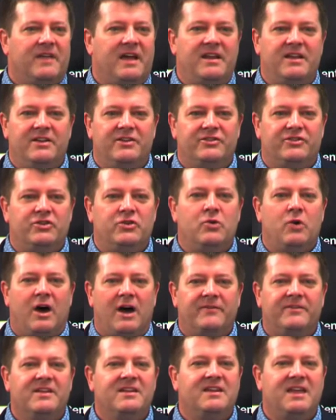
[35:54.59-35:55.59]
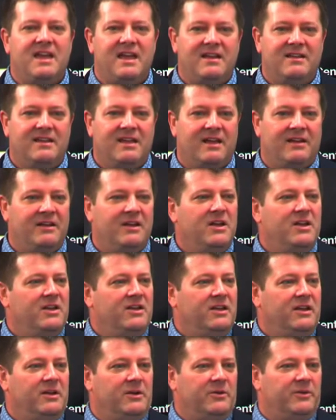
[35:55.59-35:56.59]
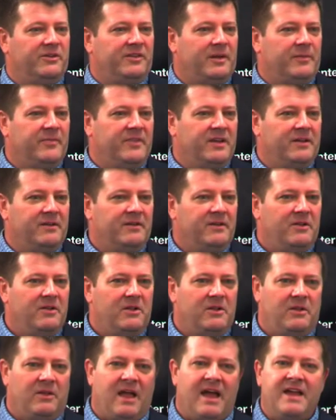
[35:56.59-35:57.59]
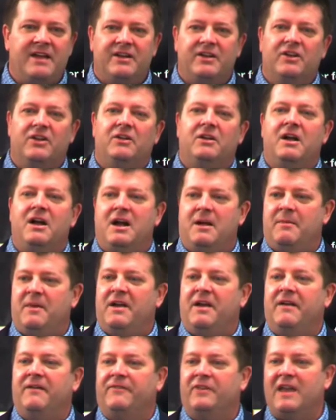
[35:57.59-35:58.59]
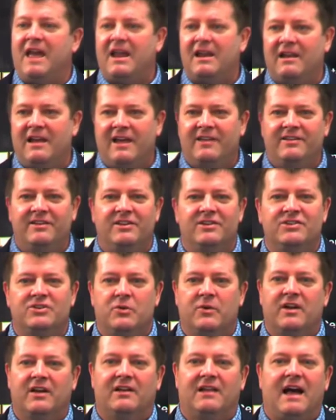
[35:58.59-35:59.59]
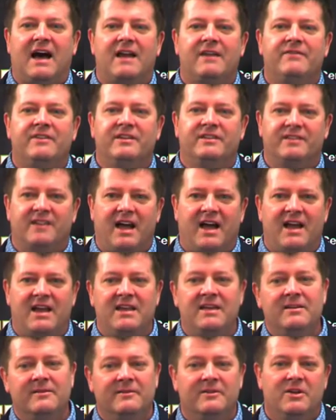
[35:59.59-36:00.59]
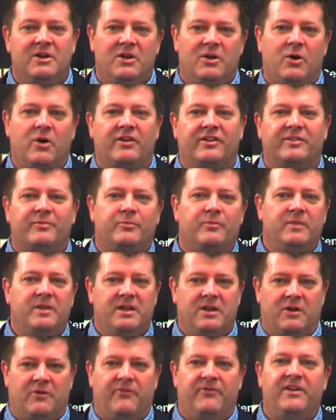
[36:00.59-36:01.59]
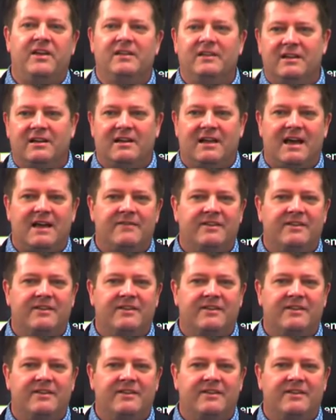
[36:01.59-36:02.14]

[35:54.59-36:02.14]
That is, you often can't get, something like if an adolescent is showing a lot of anxiety or feeling a